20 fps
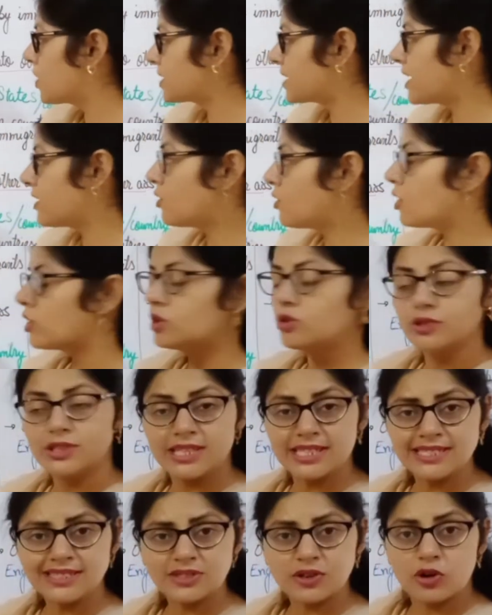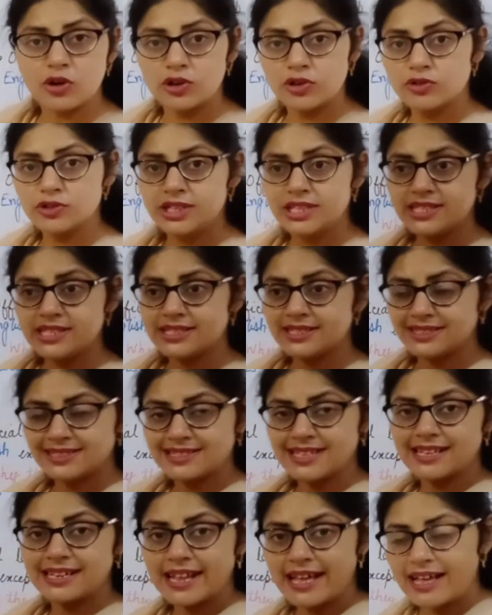are colonies. Colonies is
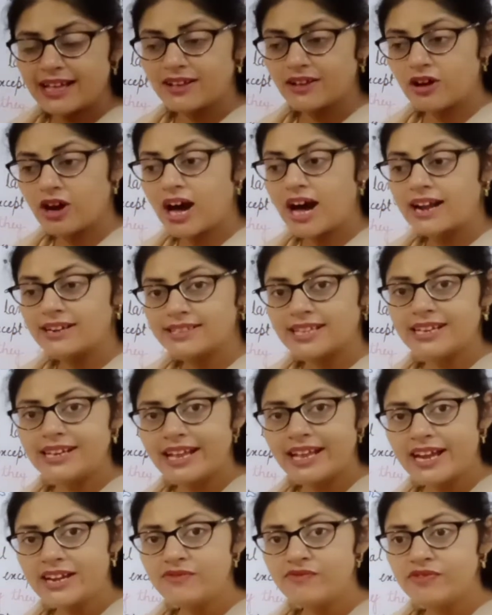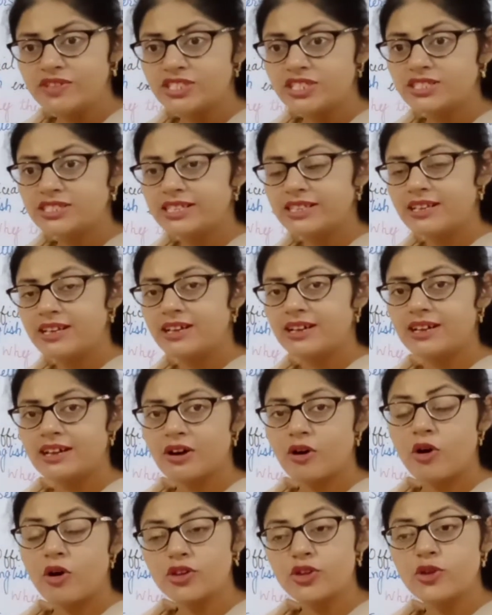are the land which is
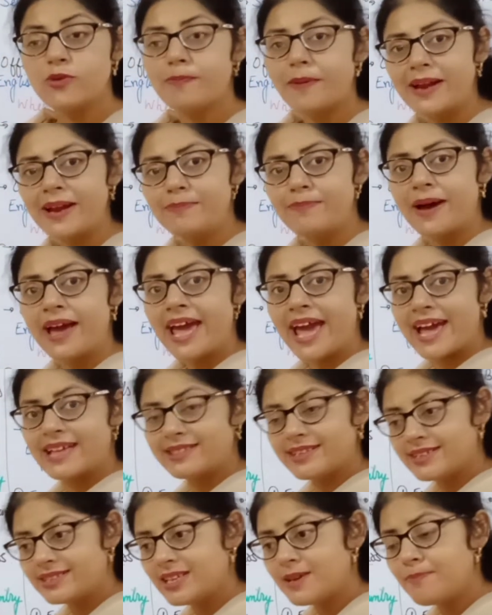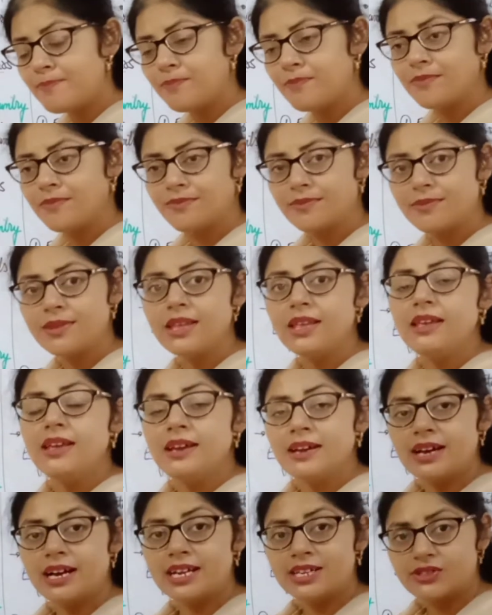occupied by another
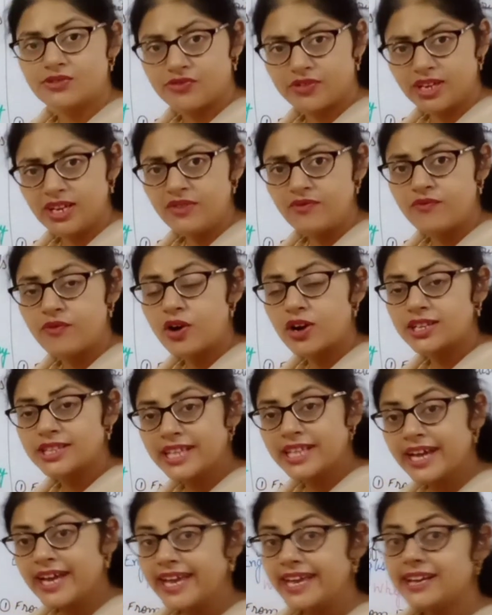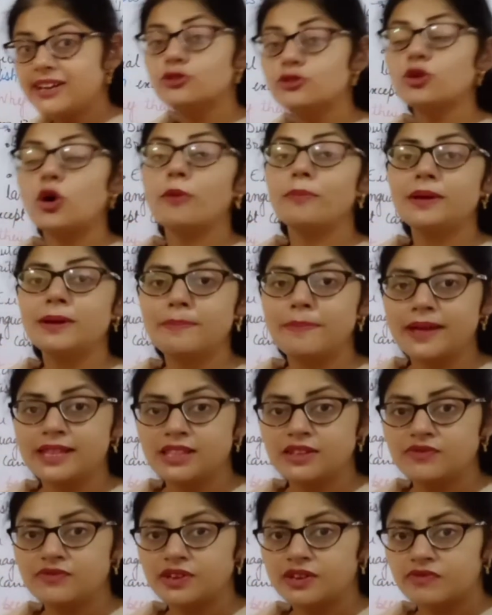country for their economic
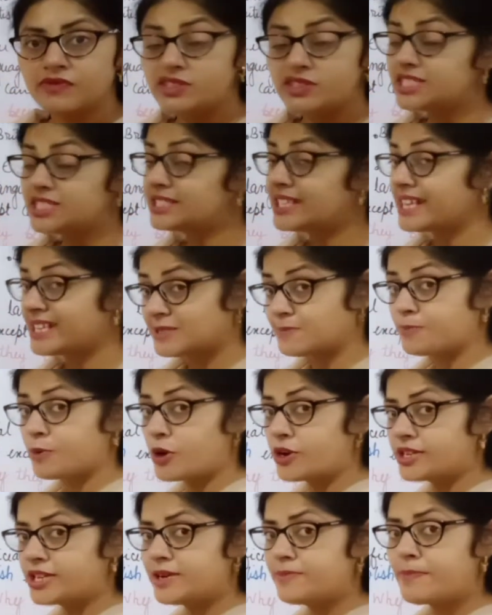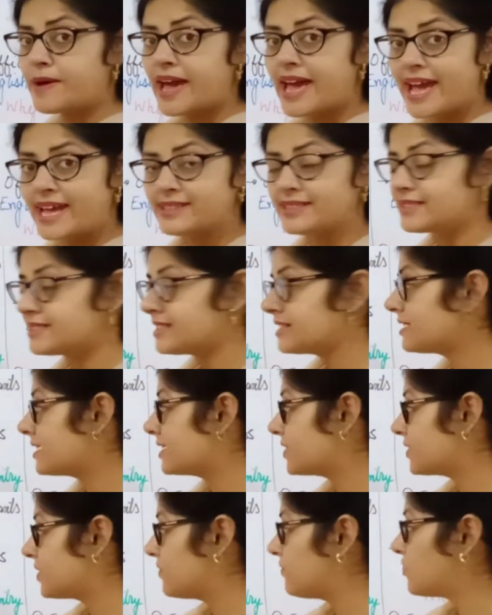benefit, which is exploited by another
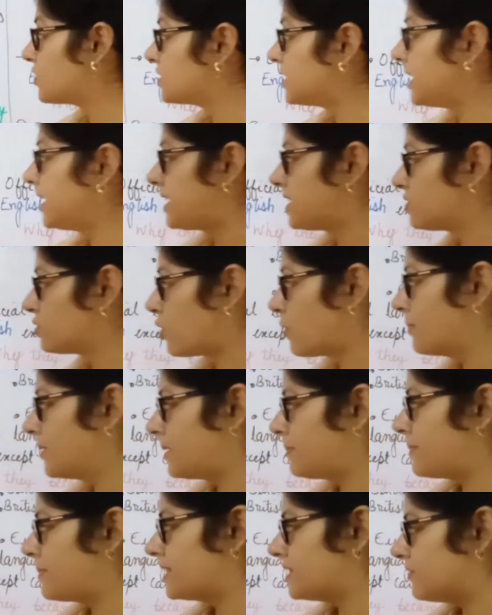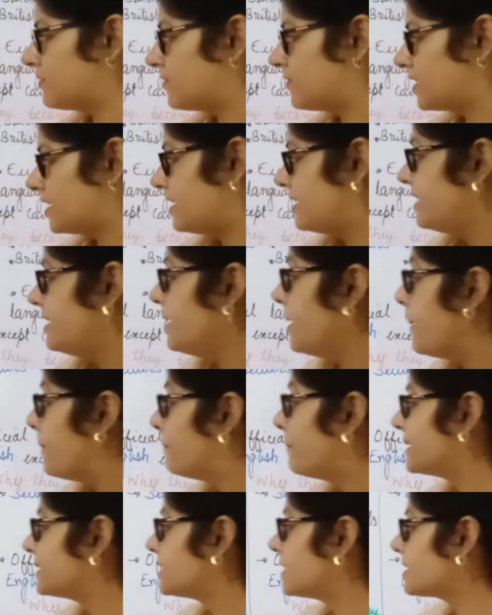country for the economic benefit.
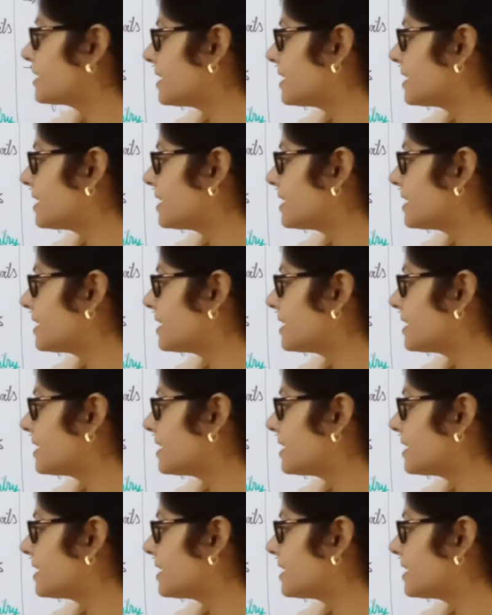Mother